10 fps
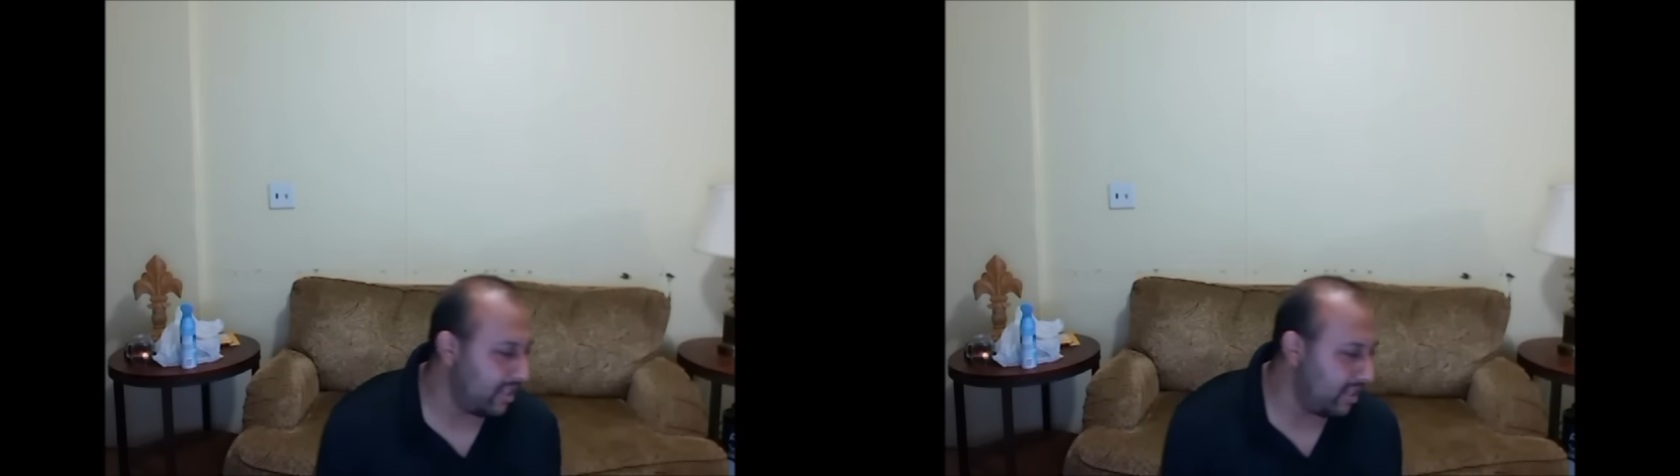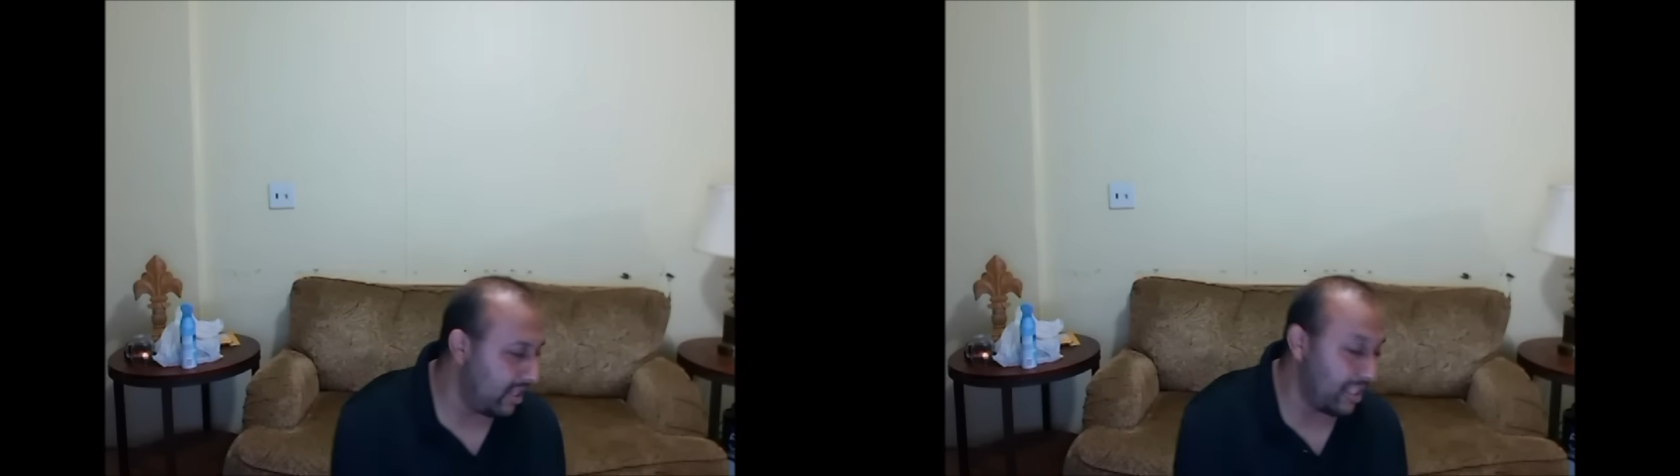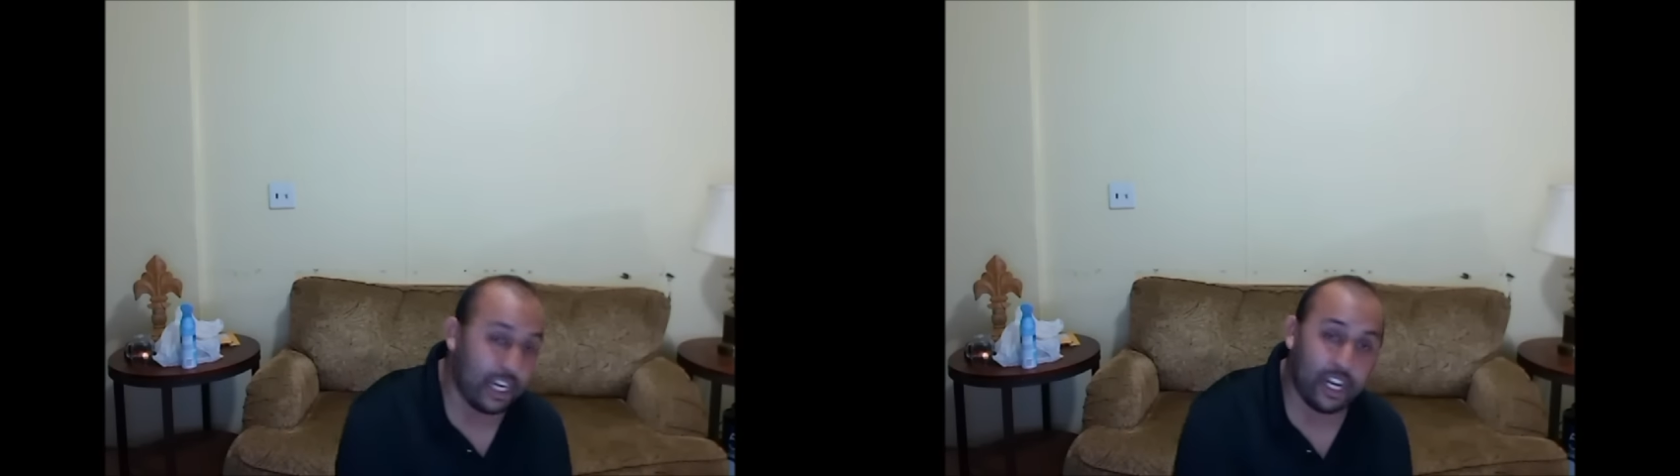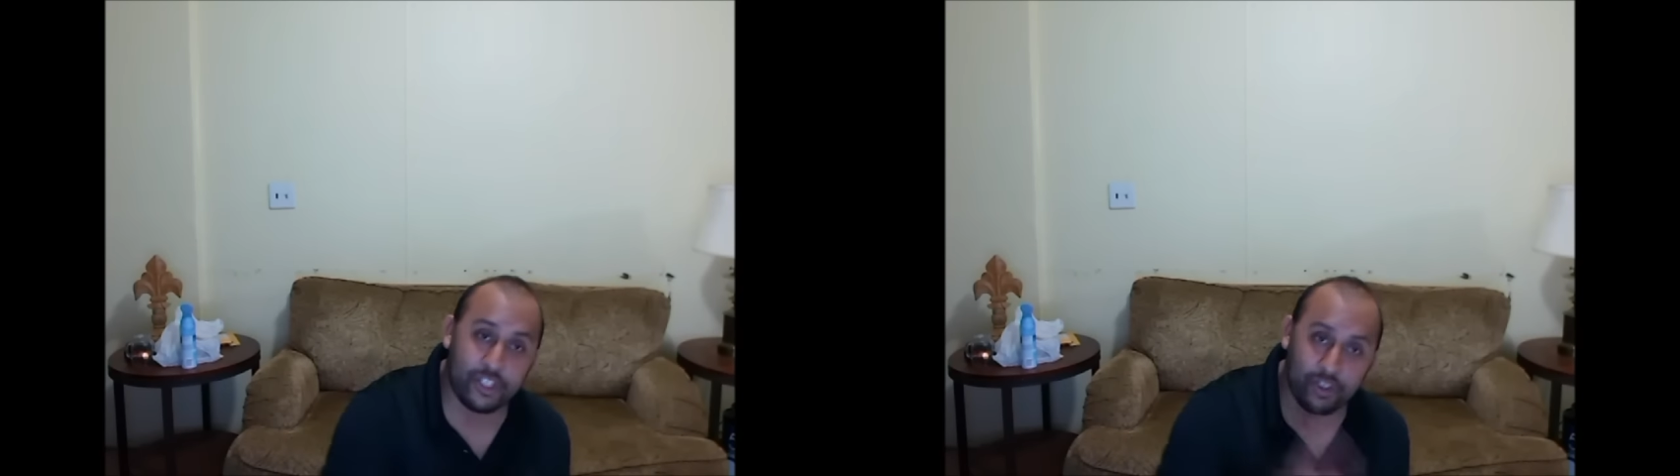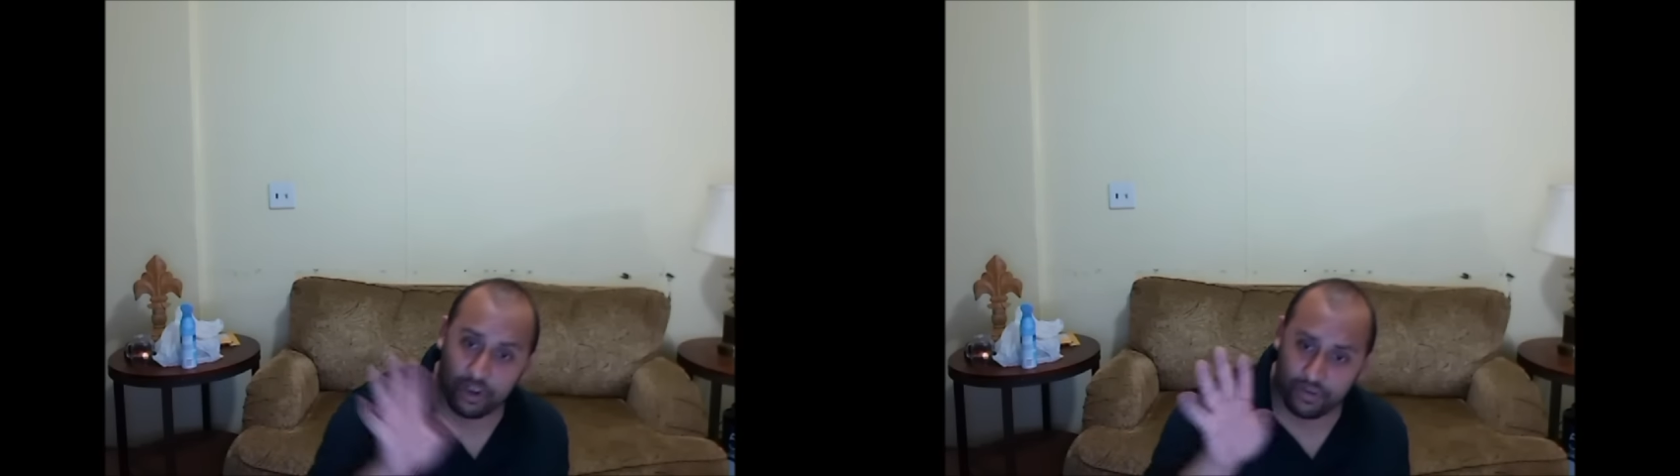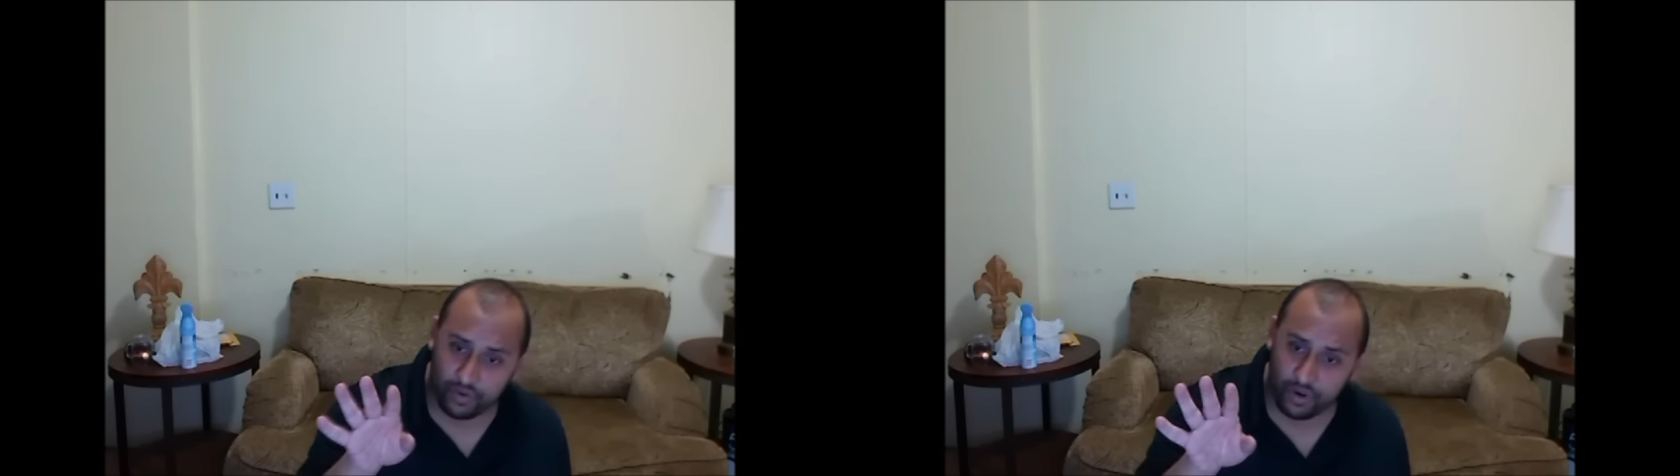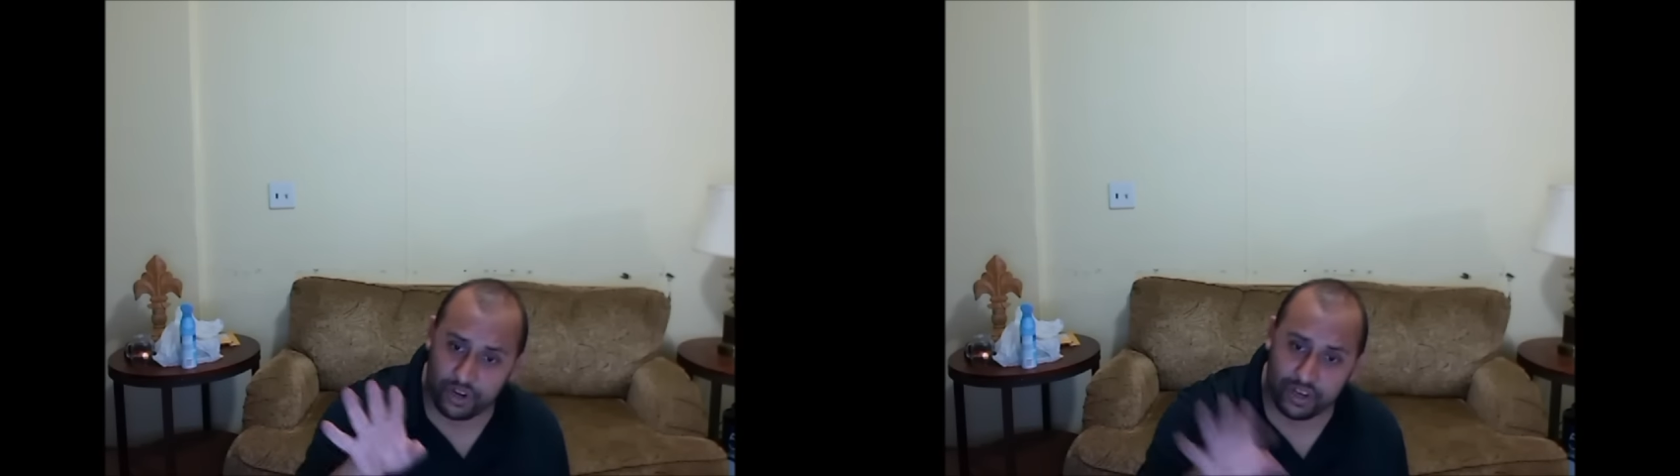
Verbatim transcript: A shout out to all four of you